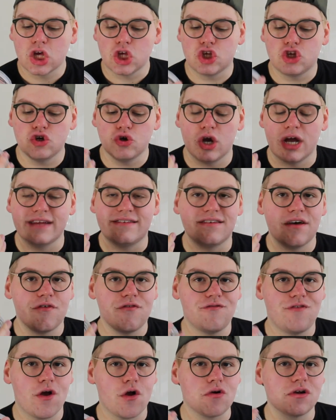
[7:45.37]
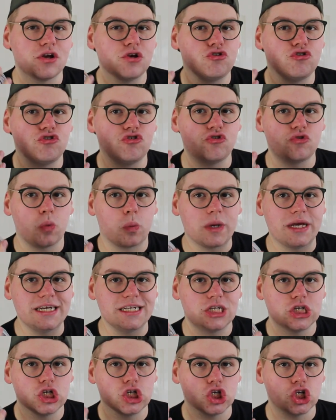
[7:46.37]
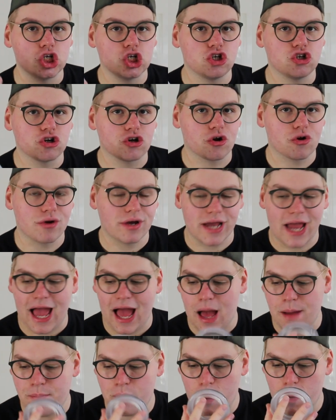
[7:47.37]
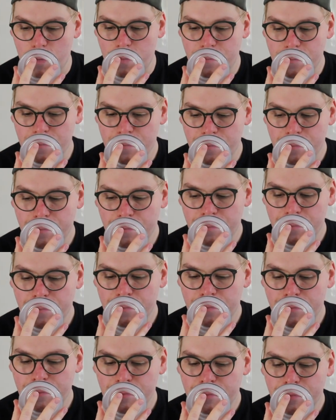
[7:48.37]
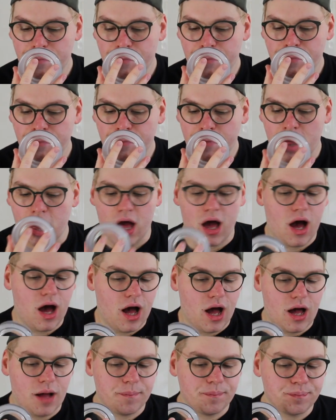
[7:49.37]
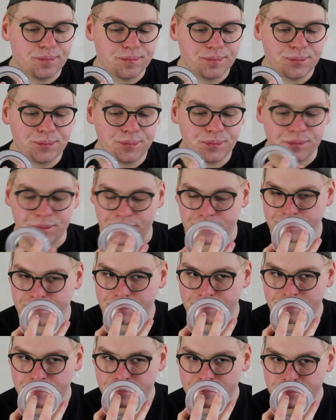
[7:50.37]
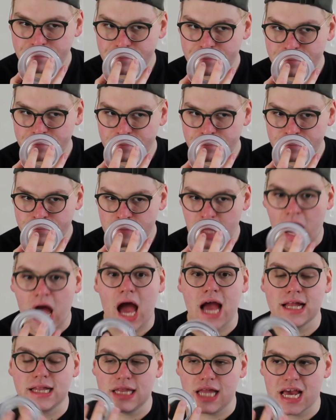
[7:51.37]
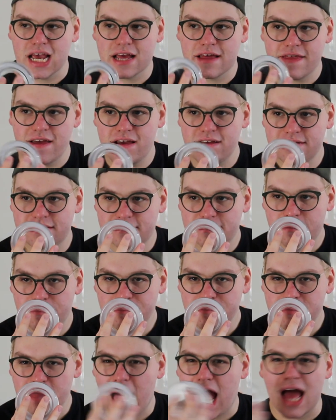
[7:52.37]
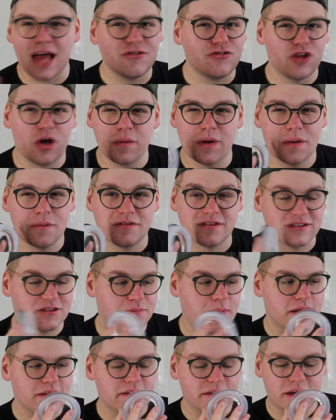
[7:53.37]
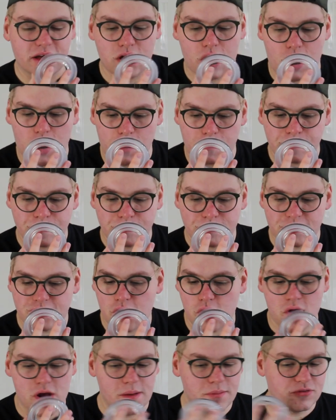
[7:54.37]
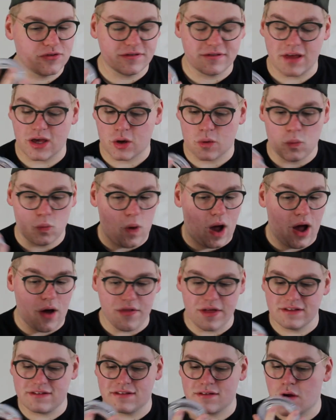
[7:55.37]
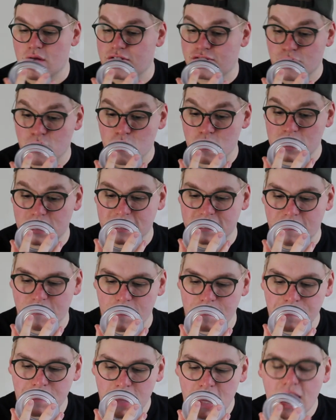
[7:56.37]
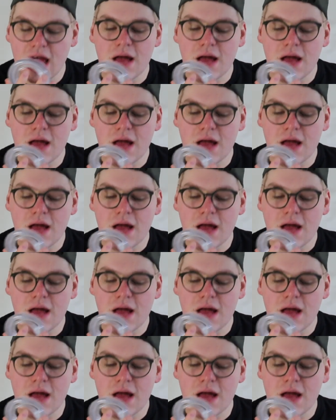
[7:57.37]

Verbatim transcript: You, it's a very sweet, sugary apple. Um, hmm. I like this. It's not what I was expecting at all. Sorry, I'm just like, wow, that's that's really different.